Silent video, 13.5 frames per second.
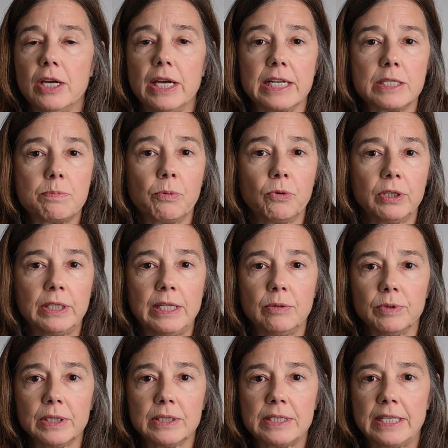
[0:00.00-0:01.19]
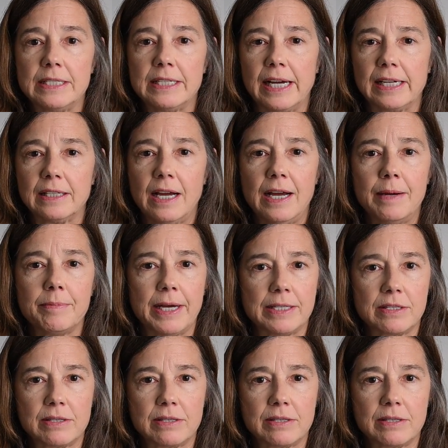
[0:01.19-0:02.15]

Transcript: ExploreKeyRealty.com has